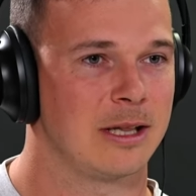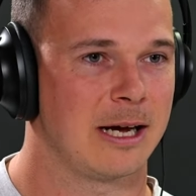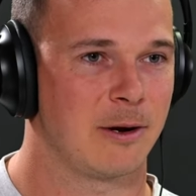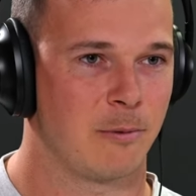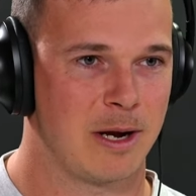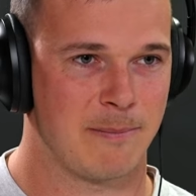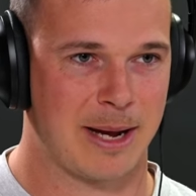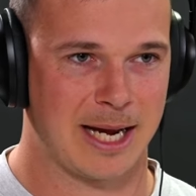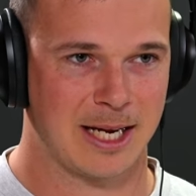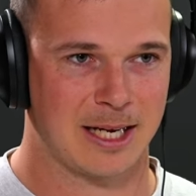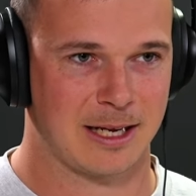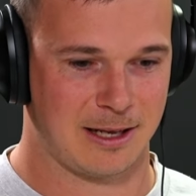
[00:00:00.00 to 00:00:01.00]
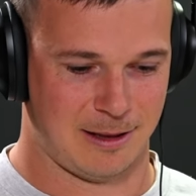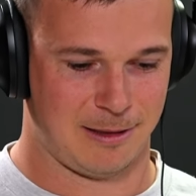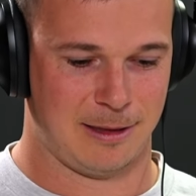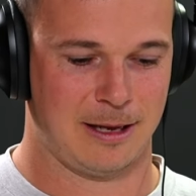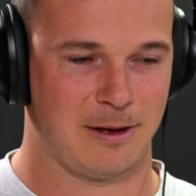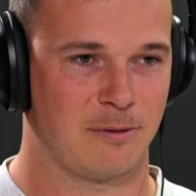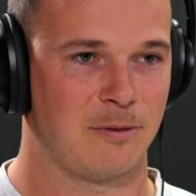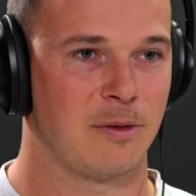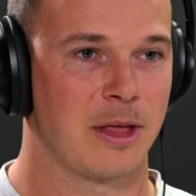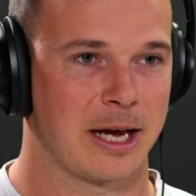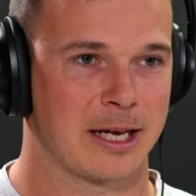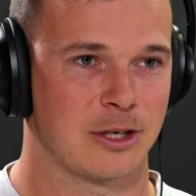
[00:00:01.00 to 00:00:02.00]
like we make a thing for
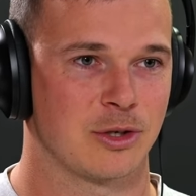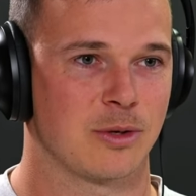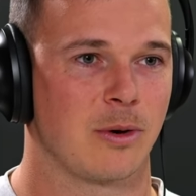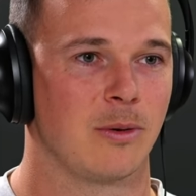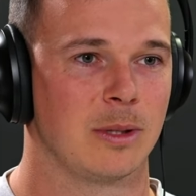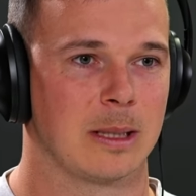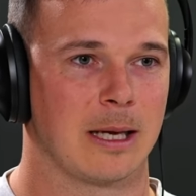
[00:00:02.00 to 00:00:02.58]
that controller.